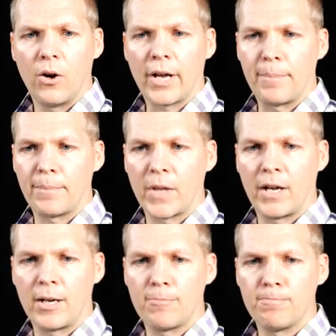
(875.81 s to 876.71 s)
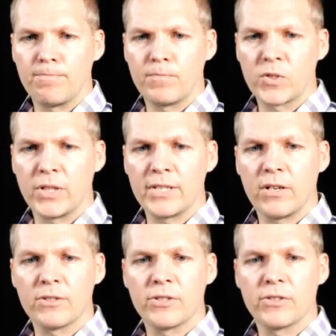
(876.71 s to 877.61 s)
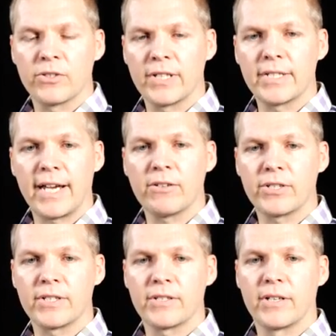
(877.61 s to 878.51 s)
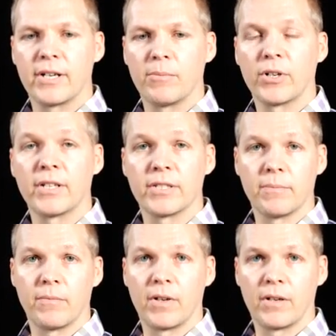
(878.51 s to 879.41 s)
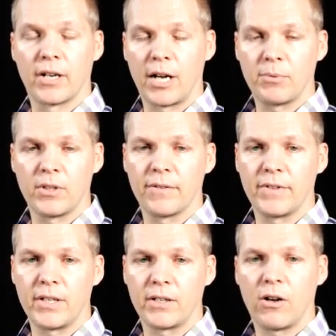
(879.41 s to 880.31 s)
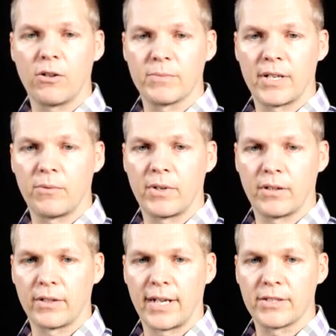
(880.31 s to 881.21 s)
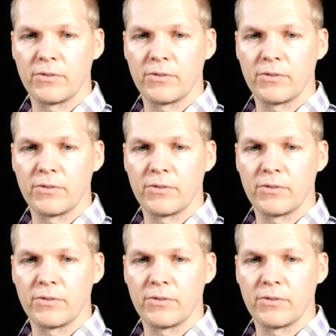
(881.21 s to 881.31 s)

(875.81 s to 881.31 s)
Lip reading: Okay, so let's now just look at a couple of the columns that I want to look at.